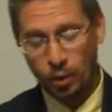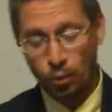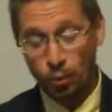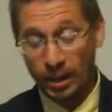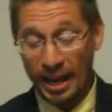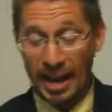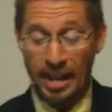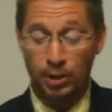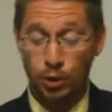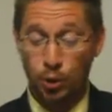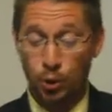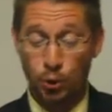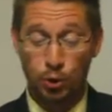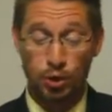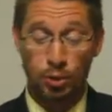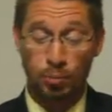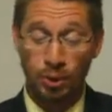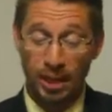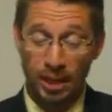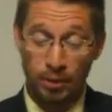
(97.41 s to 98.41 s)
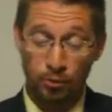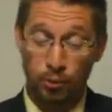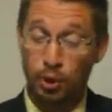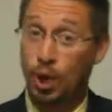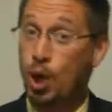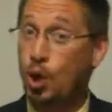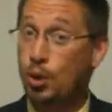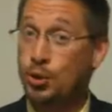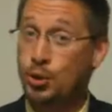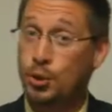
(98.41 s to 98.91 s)
When asked who's to blame for
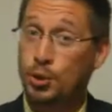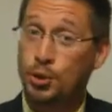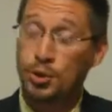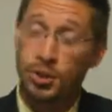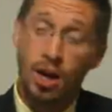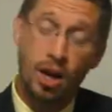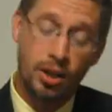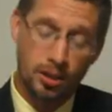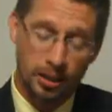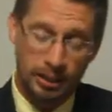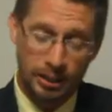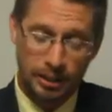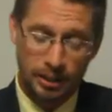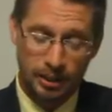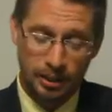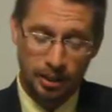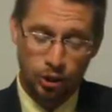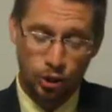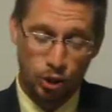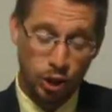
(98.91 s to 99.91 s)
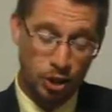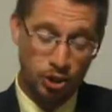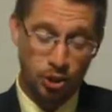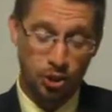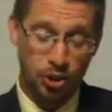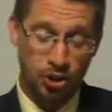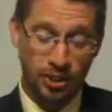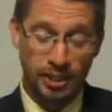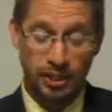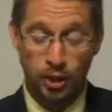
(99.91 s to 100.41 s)
the 0-2 start,
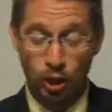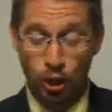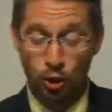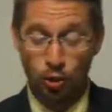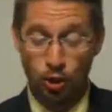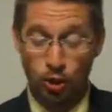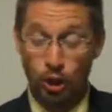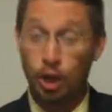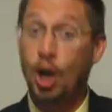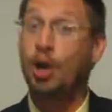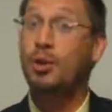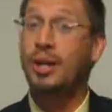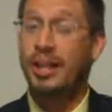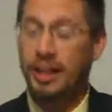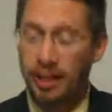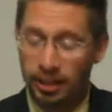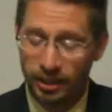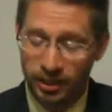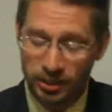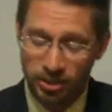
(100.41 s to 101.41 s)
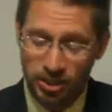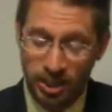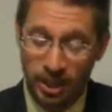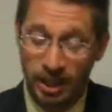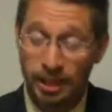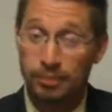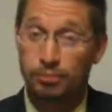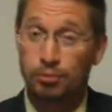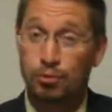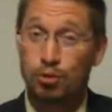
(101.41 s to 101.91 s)
Justice League coach Cody Hilling
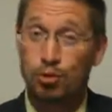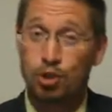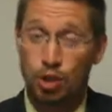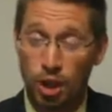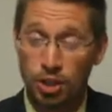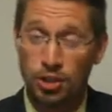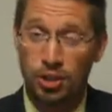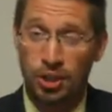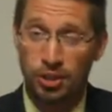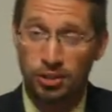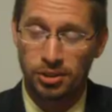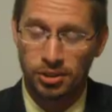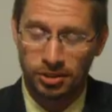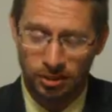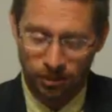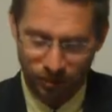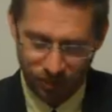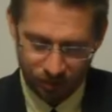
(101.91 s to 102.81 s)
said, "Just us."